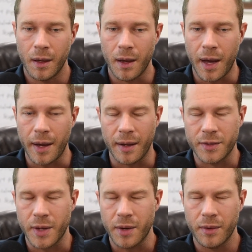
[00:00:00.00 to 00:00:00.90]
I
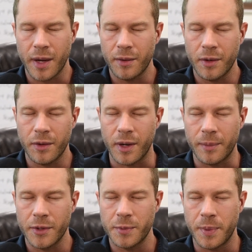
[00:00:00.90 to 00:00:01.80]
so I don't I don't know the
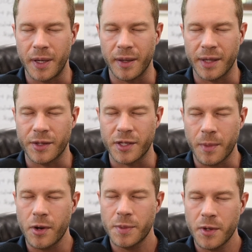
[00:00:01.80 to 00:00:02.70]
numbers, but like the
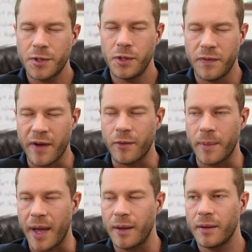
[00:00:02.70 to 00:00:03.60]
smartest person you've ever
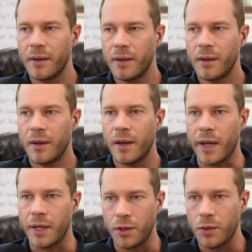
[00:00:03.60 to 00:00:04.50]
met
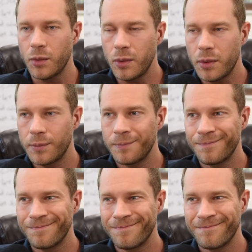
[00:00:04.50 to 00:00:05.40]
and you,
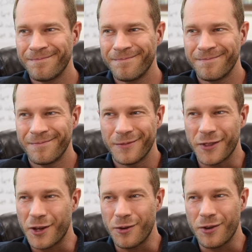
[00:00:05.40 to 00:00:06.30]

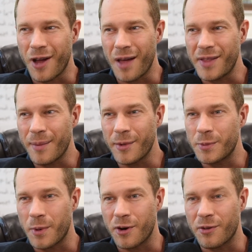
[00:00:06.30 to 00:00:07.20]
they're not that much
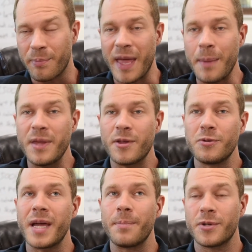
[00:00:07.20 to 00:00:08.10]
smarter. Maybe they're
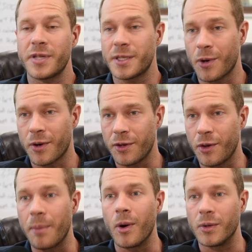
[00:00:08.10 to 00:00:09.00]
10% smarter than you
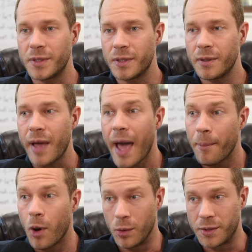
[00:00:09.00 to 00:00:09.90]
at most. At
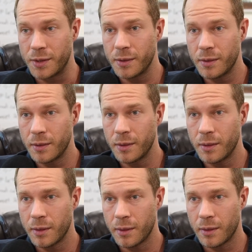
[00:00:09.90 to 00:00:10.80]
most.
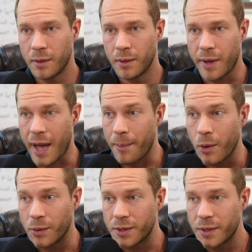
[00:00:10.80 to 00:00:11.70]
Mm. At
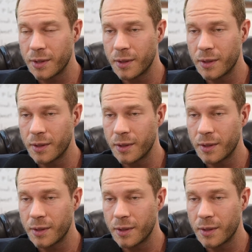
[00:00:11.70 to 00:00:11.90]
most.